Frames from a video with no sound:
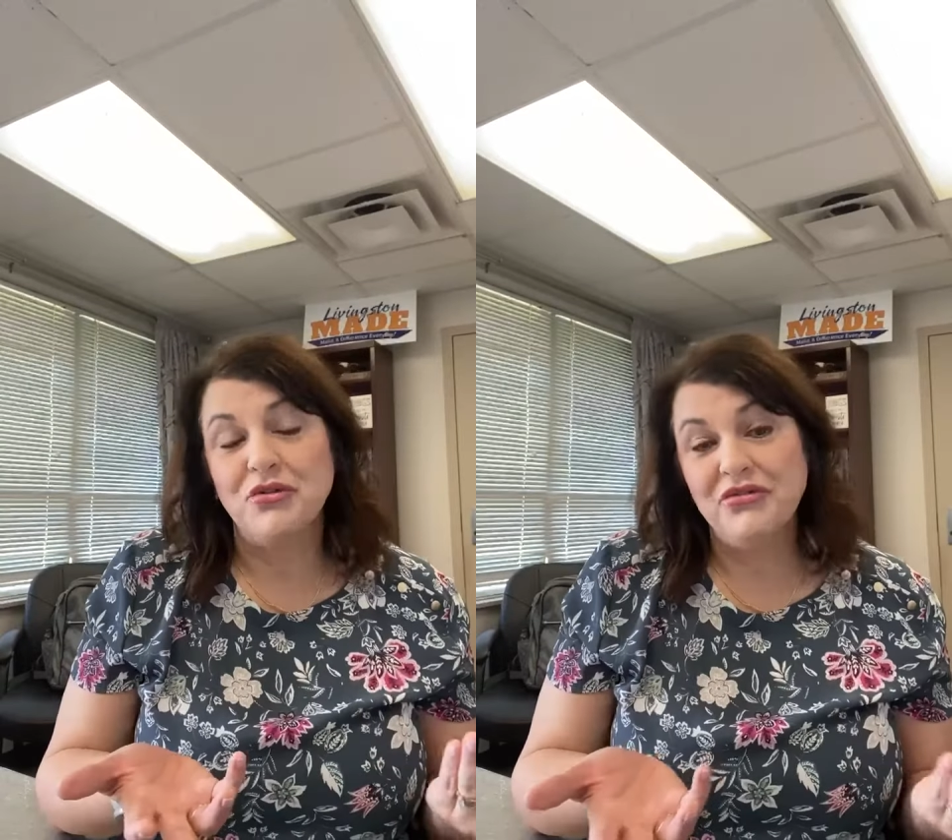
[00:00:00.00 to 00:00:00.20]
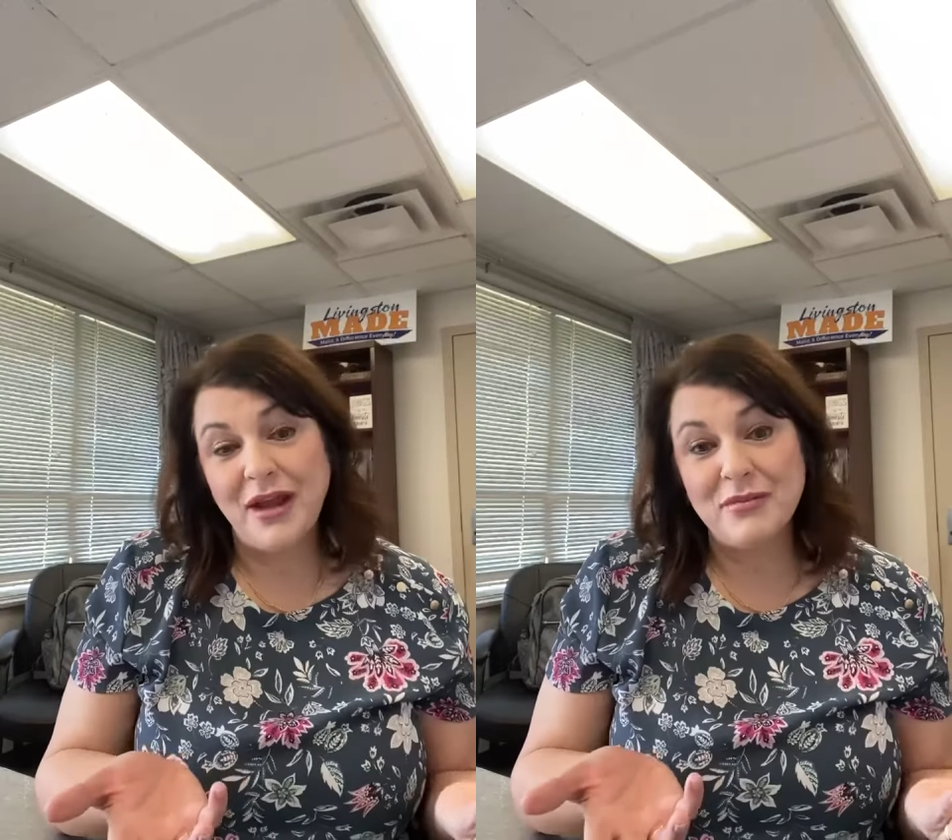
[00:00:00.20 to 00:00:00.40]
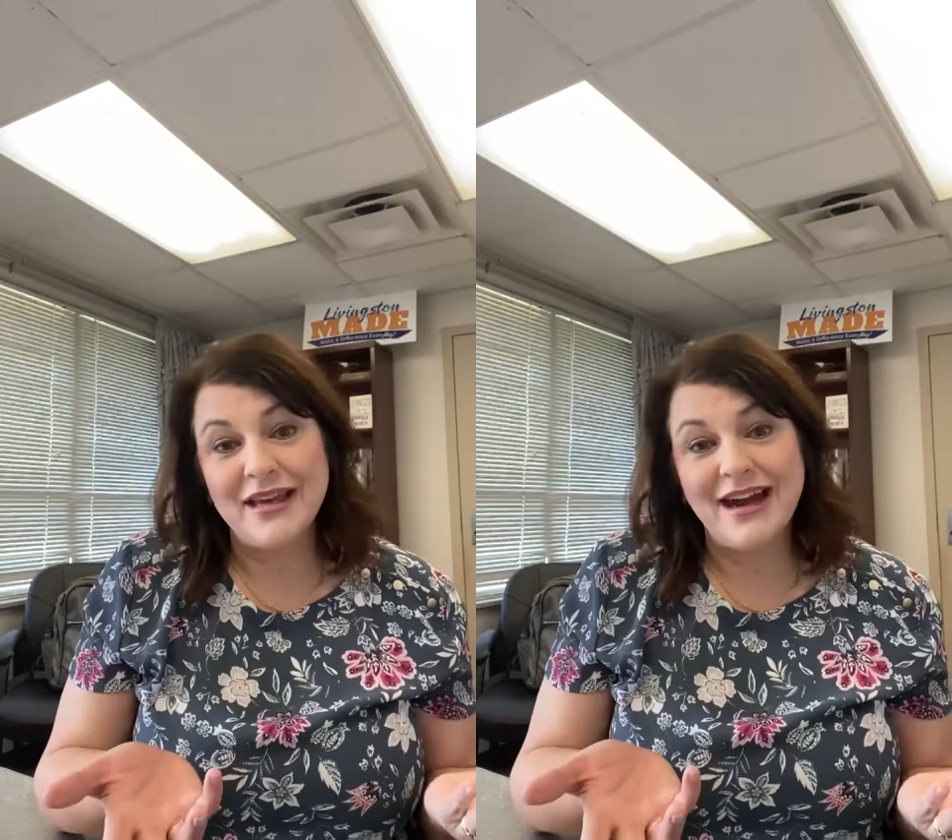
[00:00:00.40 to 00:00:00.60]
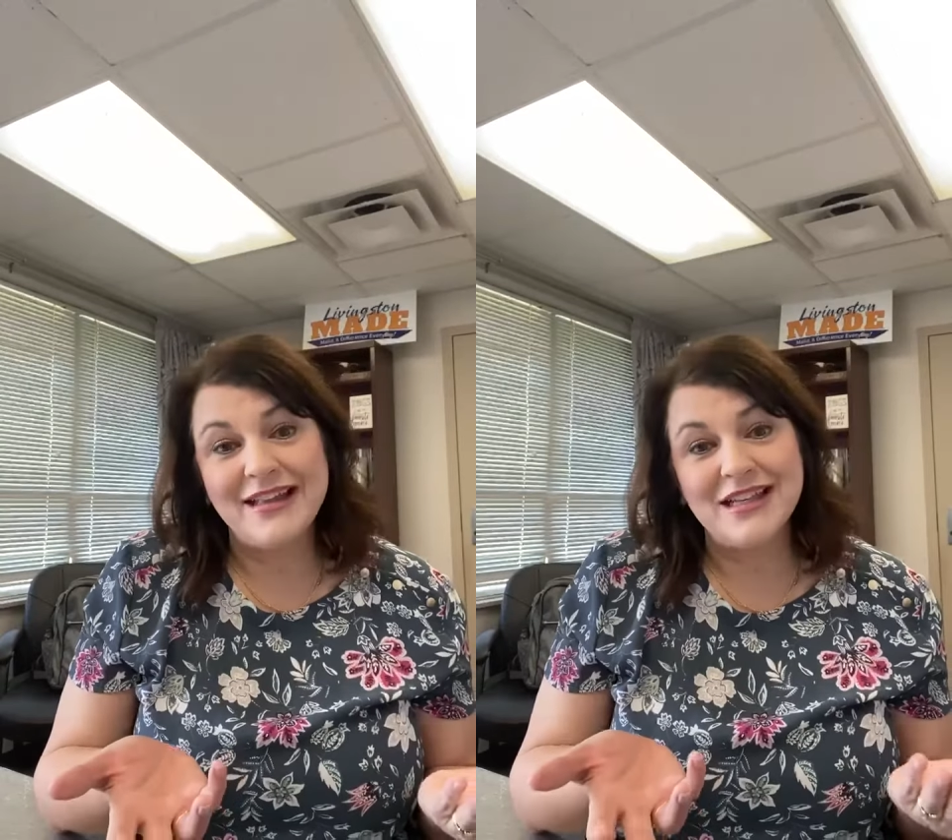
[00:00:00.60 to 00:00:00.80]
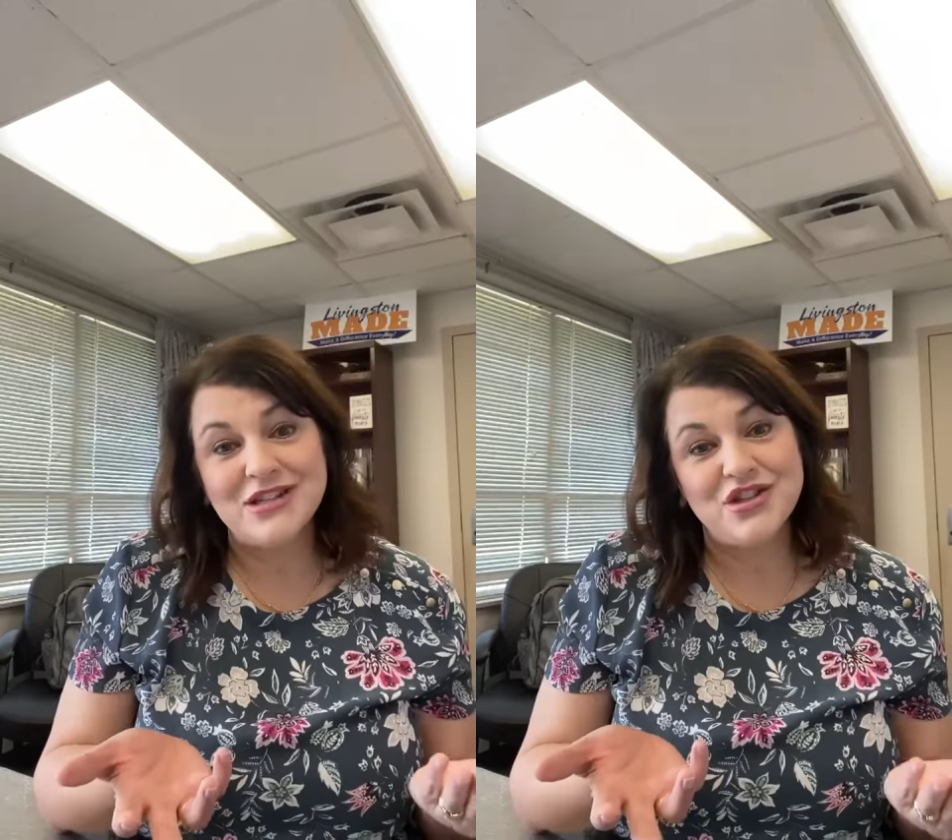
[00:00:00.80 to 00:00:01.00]
family
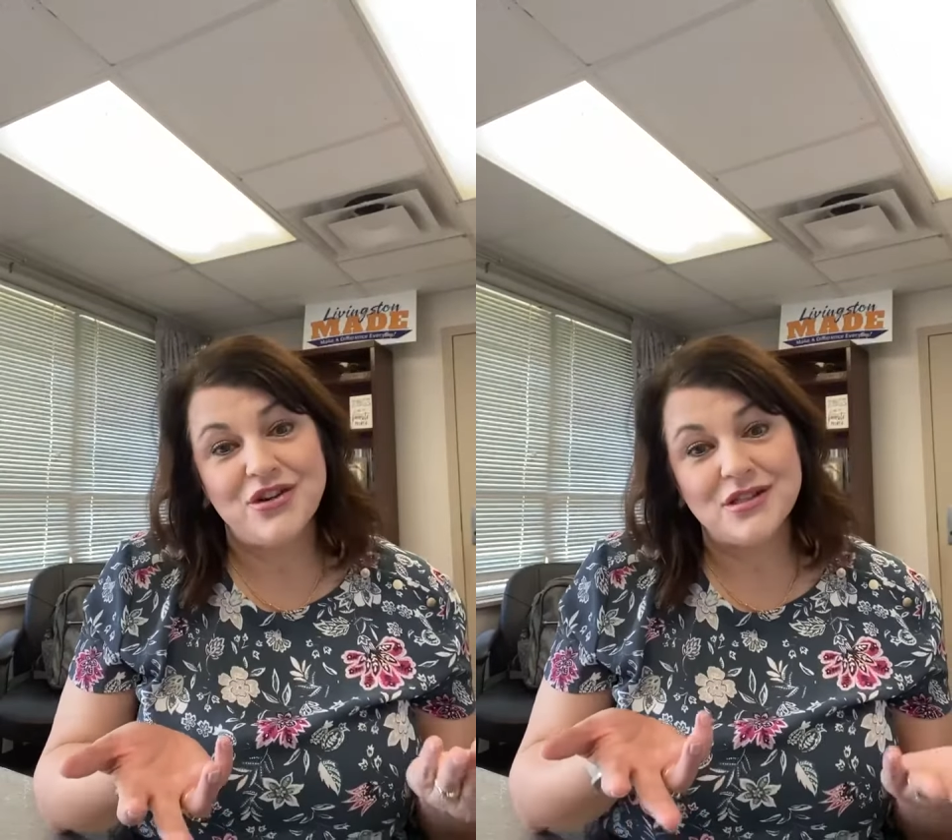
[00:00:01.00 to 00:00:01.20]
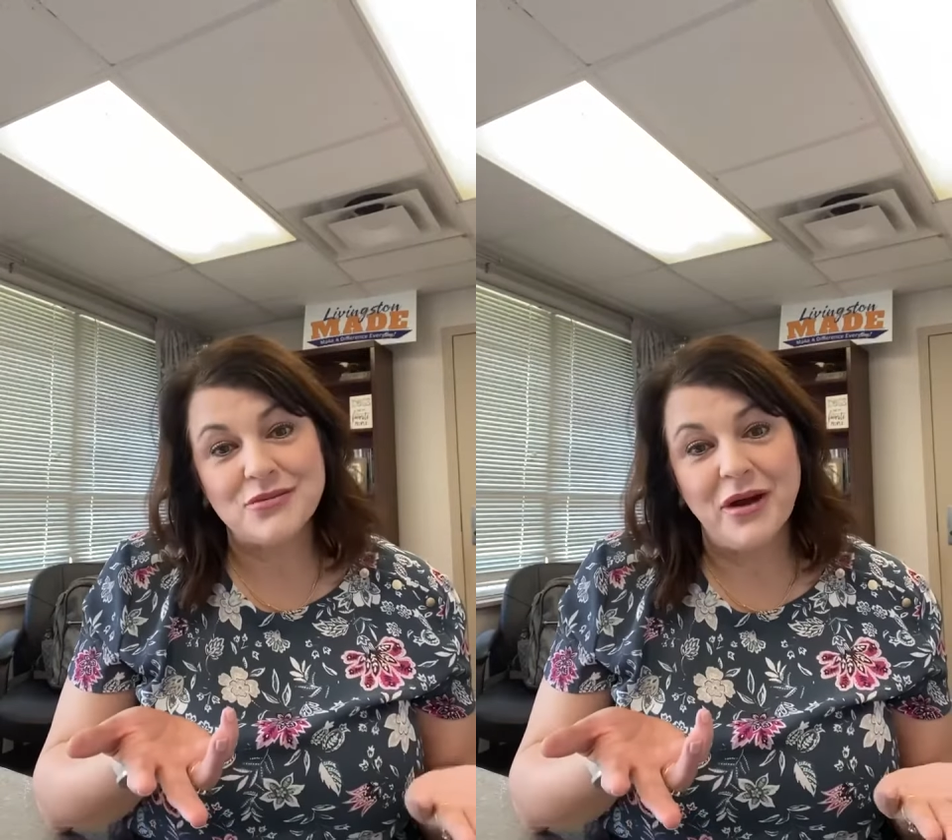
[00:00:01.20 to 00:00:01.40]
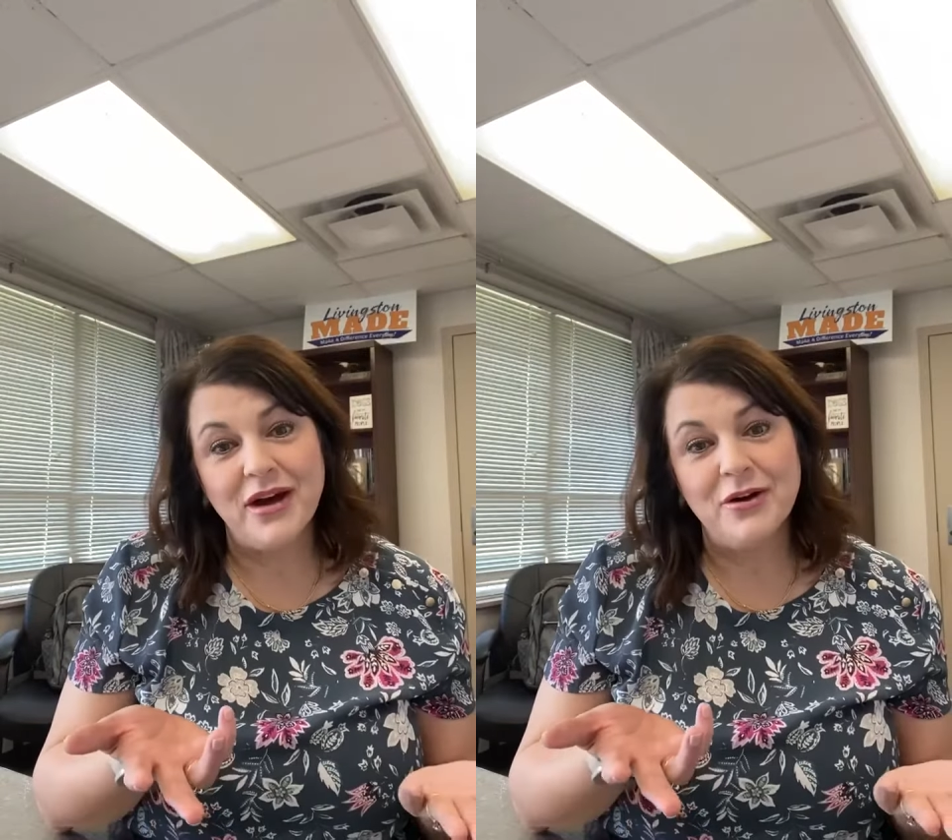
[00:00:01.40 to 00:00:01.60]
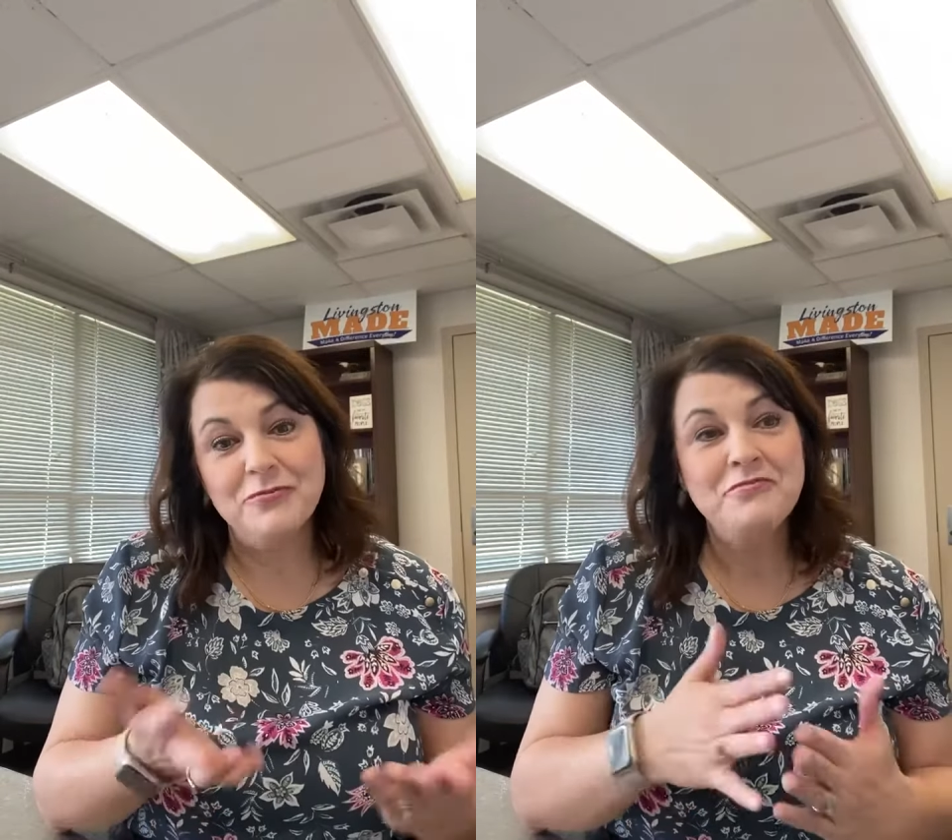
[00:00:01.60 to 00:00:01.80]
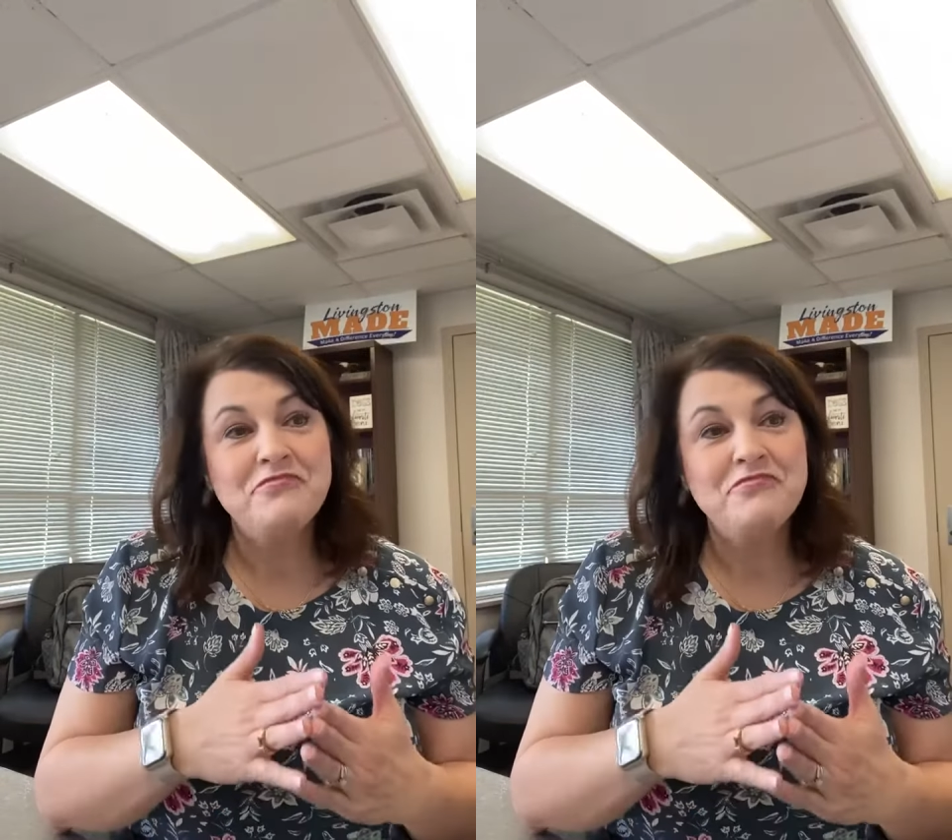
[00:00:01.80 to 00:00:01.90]
night this year as well.